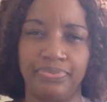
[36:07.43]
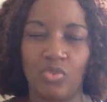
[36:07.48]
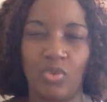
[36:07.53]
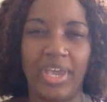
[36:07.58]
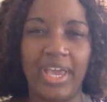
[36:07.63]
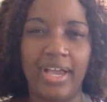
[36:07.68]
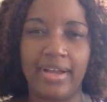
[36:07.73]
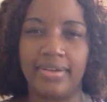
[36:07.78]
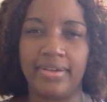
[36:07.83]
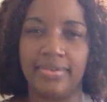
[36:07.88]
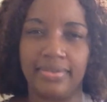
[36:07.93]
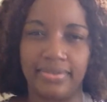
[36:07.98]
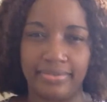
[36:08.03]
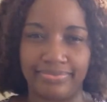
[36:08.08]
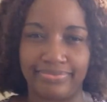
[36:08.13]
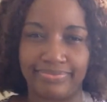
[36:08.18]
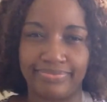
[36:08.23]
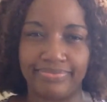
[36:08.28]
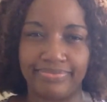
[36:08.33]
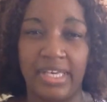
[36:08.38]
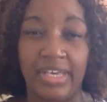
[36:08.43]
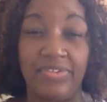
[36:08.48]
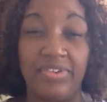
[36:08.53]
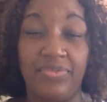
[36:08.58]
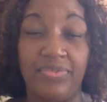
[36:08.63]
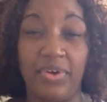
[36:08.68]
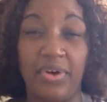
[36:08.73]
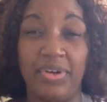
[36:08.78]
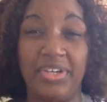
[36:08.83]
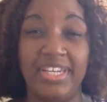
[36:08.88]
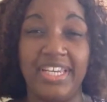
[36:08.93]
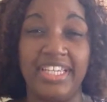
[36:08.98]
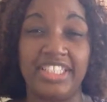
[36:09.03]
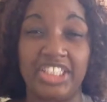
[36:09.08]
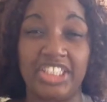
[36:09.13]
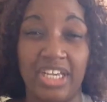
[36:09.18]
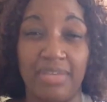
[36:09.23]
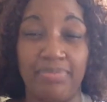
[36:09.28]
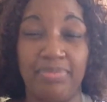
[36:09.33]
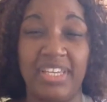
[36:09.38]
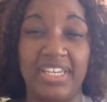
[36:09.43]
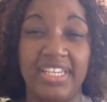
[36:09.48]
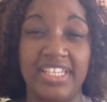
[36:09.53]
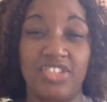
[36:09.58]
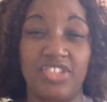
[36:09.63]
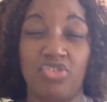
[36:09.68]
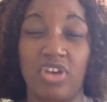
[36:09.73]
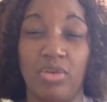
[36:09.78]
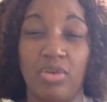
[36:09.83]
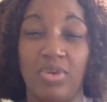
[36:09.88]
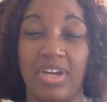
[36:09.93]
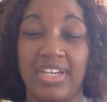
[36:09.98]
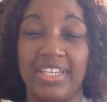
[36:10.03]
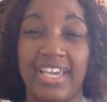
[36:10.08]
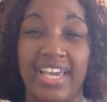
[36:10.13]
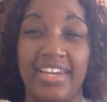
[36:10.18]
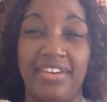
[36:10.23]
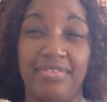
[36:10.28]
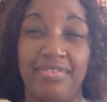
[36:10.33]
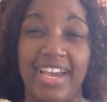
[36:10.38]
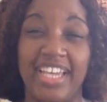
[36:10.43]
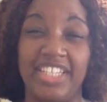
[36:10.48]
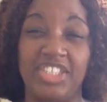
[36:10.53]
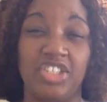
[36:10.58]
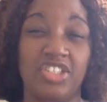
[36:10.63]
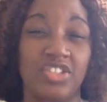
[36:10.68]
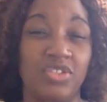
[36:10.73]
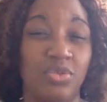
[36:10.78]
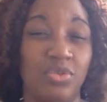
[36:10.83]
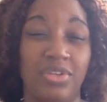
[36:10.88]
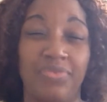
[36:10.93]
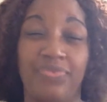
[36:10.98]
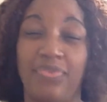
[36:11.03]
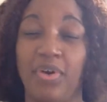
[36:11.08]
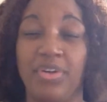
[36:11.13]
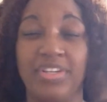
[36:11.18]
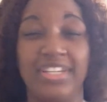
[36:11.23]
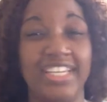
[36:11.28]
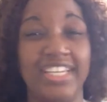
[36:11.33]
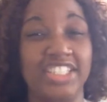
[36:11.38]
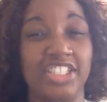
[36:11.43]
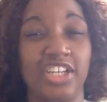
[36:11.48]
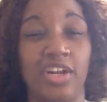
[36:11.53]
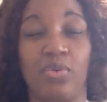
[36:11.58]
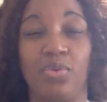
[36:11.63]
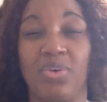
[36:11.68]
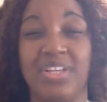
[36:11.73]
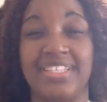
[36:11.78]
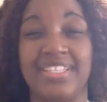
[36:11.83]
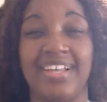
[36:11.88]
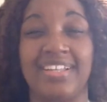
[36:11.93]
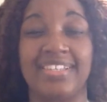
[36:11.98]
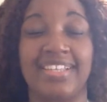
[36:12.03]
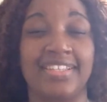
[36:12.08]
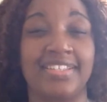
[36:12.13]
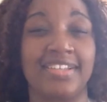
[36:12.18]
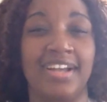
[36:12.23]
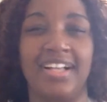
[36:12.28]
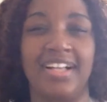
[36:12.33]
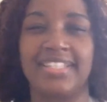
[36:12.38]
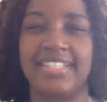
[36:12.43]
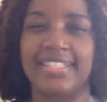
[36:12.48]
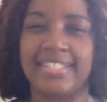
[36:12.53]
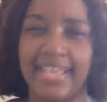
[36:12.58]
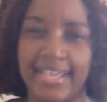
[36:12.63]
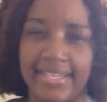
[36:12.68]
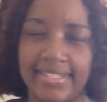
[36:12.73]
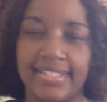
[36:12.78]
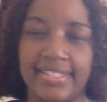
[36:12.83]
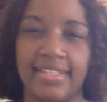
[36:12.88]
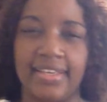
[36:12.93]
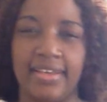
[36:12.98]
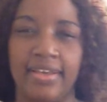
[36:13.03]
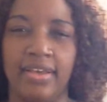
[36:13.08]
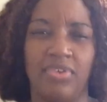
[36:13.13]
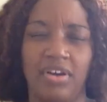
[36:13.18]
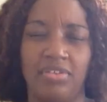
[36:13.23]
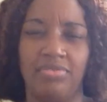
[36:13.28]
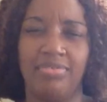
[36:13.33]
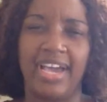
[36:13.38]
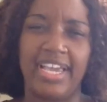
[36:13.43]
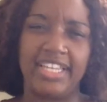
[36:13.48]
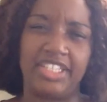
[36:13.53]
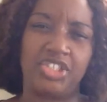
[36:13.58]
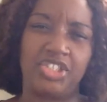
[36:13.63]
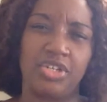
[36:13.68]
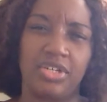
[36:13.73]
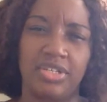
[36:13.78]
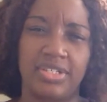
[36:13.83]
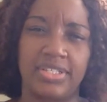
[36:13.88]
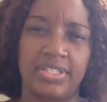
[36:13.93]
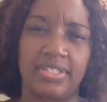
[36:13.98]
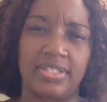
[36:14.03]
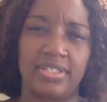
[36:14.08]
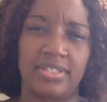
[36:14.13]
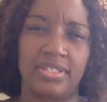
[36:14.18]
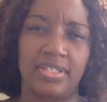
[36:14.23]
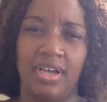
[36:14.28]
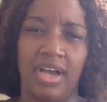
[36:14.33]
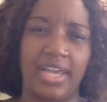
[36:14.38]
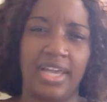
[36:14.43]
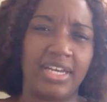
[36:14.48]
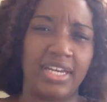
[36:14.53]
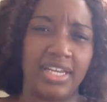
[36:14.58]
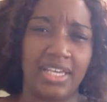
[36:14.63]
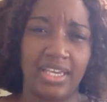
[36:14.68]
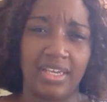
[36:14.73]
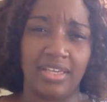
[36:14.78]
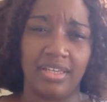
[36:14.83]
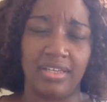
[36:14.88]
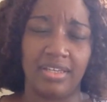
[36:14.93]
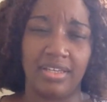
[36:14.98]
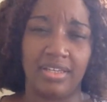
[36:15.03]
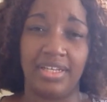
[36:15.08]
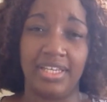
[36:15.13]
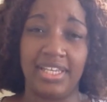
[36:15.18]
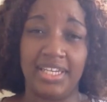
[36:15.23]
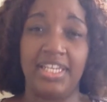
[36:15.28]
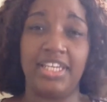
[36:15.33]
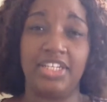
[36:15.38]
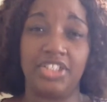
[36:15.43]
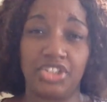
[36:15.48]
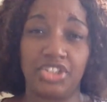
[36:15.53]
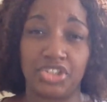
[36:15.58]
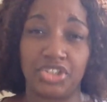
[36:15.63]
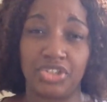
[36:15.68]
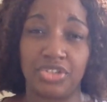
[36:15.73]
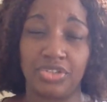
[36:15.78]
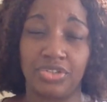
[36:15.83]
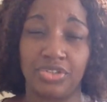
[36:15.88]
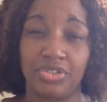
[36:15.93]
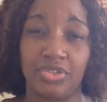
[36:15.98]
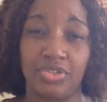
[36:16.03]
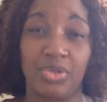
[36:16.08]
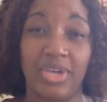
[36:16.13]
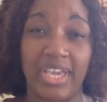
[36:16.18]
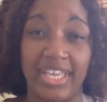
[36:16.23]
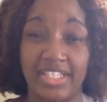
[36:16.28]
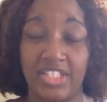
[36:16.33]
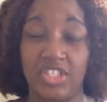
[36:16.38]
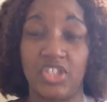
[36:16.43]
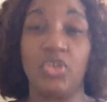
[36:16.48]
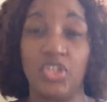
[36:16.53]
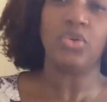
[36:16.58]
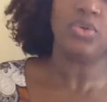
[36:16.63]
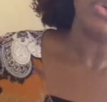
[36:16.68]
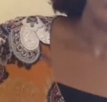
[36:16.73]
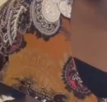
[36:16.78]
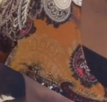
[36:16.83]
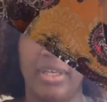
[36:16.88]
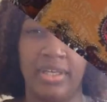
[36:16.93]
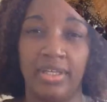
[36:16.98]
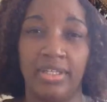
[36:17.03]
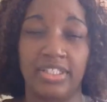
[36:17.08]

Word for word: are you gonna do? If the foundation be destroyed, what can the righteous do? The foundation was not at all set for righteous, godly lineage to ensue.